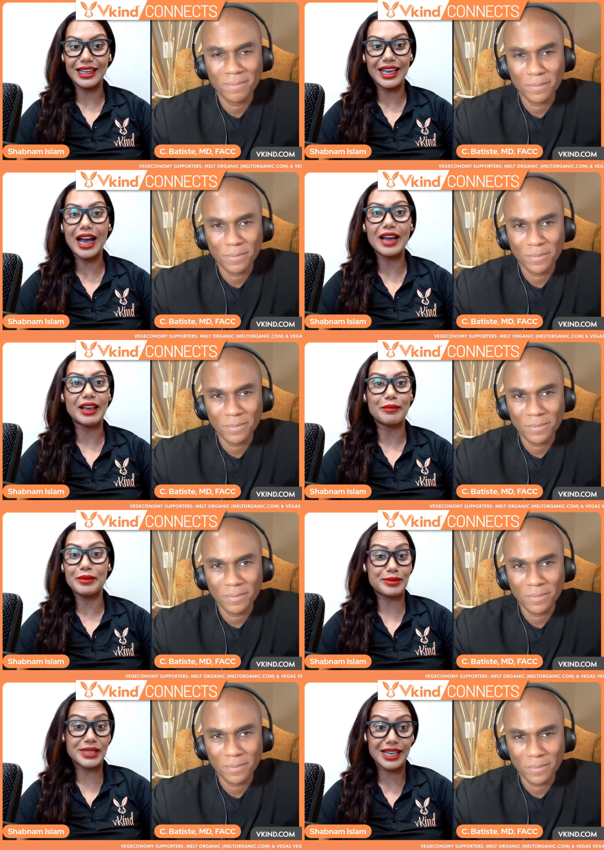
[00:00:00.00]
Speaker 1: I am
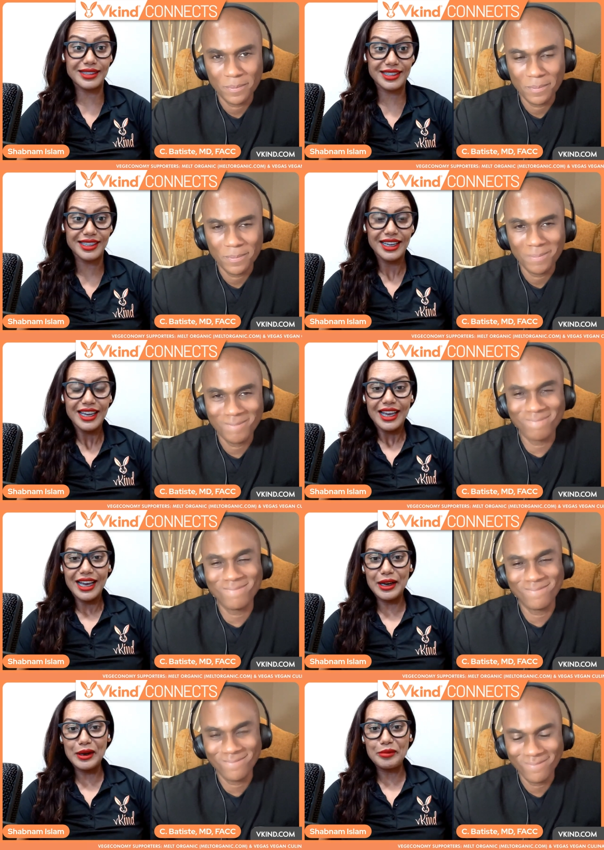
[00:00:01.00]
obsessed.
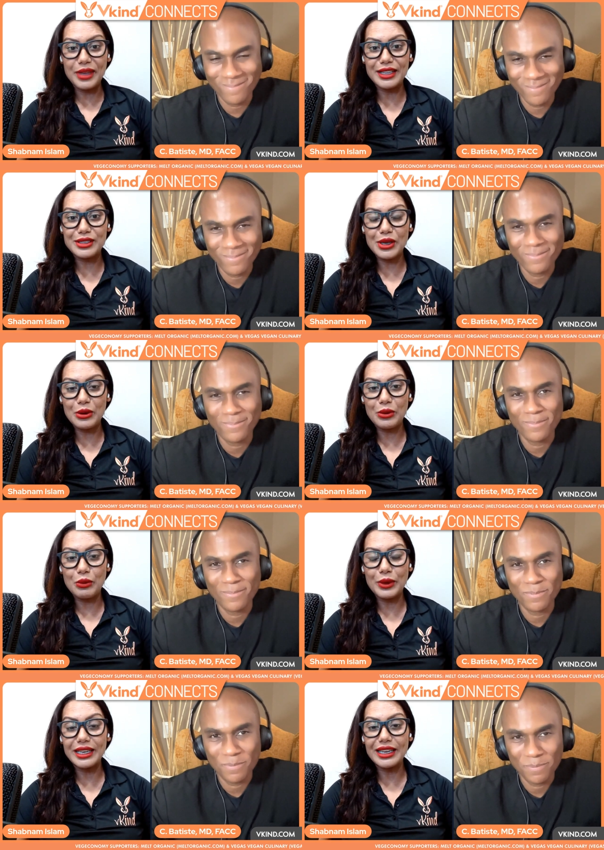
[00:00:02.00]
Um, and so
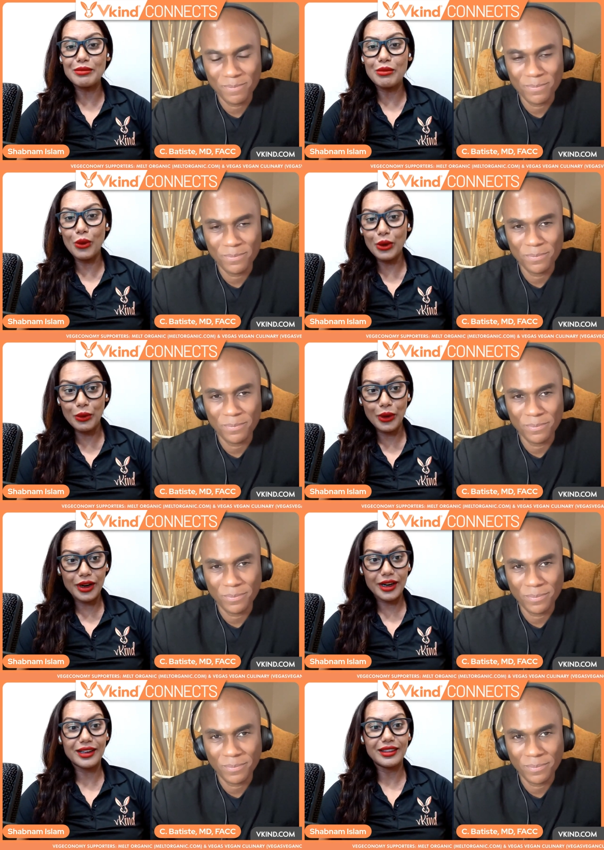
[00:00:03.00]
we need more work
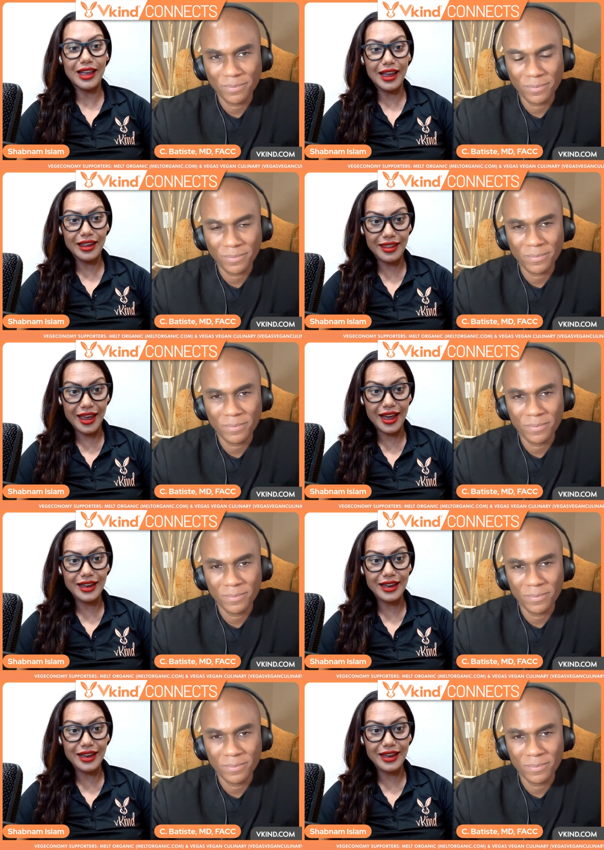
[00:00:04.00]
like that